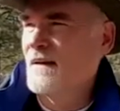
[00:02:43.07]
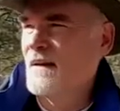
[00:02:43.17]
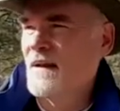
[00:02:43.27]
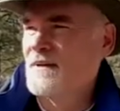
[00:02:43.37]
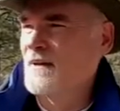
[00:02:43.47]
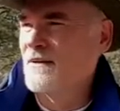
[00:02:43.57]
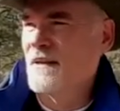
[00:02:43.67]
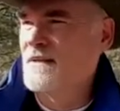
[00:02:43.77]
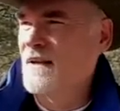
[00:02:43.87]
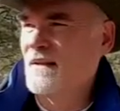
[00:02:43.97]
And I told her,
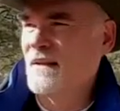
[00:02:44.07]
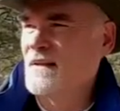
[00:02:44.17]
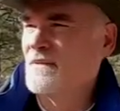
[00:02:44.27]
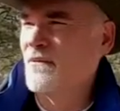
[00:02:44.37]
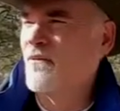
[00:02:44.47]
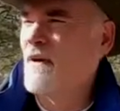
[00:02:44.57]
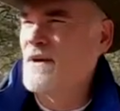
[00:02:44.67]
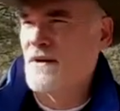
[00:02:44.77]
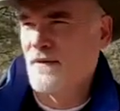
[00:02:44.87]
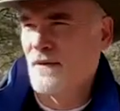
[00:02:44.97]
I said, "I think that's a
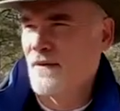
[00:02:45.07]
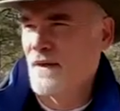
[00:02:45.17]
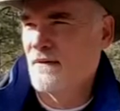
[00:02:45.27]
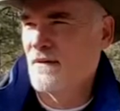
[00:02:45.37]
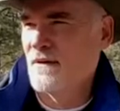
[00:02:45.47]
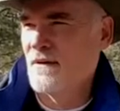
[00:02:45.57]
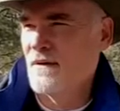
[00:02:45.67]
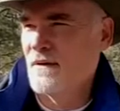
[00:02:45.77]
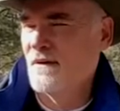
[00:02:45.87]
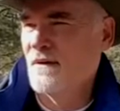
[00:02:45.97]
wonderful thing for you to
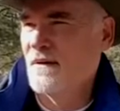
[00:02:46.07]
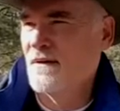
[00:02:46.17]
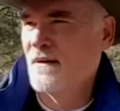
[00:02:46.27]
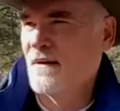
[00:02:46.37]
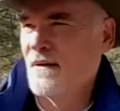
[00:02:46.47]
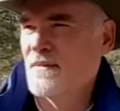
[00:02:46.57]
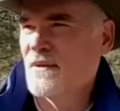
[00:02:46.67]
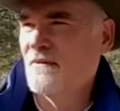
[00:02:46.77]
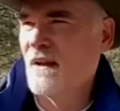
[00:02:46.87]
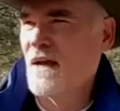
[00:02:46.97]
do, and I'm
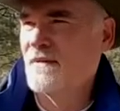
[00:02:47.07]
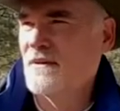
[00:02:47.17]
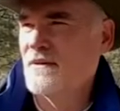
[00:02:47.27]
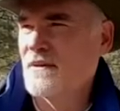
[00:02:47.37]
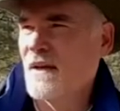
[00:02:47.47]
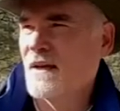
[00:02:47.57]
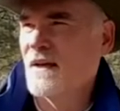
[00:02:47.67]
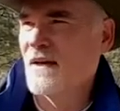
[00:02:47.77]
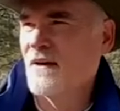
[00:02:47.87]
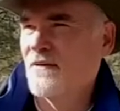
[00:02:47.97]
so glad that you're taking
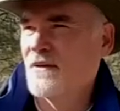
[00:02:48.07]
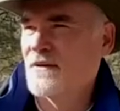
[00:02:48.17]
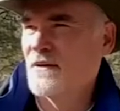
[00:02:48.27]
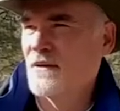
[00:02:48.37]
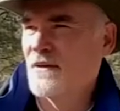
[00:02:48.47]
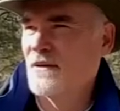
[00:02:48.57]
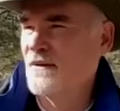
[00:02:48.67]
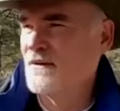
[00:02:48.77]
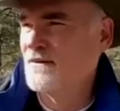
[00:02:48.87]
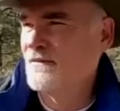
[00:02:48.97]
care of this good
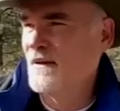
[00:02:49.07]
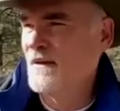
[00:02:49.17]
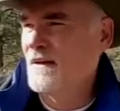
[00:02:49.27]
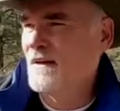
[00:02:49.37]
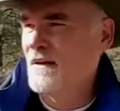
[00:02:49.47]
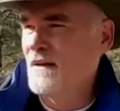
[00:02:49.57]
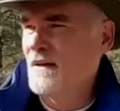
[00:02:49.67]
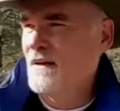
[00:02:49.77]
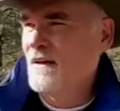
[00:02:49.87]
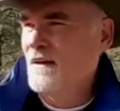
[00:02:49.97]
earth."
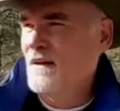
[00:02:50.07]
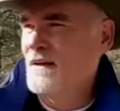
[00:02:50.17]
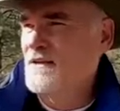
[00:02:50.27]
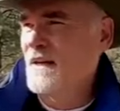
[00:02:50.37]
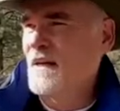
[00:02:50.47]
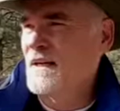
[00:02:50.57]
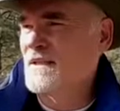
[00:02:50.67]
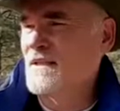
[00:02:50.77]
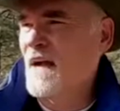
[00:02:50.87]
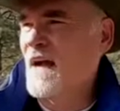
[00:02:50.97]
And she kind of
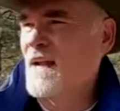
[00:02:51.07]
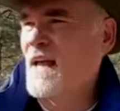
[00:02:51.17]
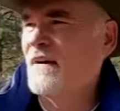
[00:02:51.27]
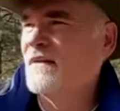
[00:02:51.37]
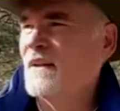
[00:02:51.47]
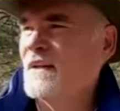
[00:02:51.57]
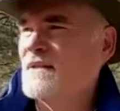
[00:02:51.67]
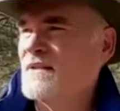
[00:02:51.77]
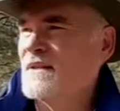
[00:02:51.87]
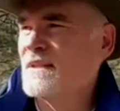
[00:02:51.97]
sighed heavily,
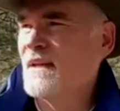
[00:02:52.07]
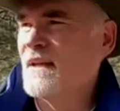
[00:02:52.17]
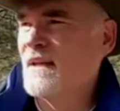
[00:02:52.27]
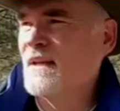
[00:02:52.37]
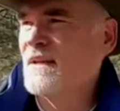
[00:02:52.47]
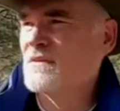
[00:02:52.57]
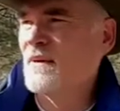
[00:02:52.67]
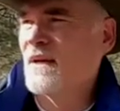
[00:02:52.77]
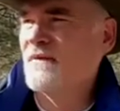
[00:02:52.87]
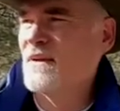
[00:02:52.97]
and she said, "It is
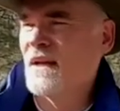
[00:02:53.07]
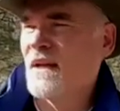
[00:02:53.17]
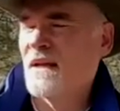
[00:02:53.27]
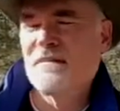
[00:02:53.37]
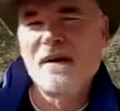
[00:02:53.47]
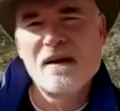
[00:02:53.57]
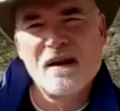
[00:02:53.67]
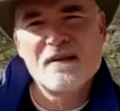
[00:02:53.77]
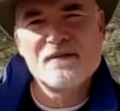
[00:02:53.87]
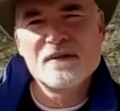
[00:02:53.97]
what I've dedicated my
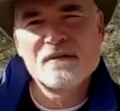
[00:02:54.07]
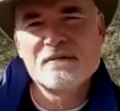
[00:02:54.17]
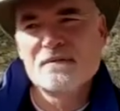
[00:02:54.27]
life to."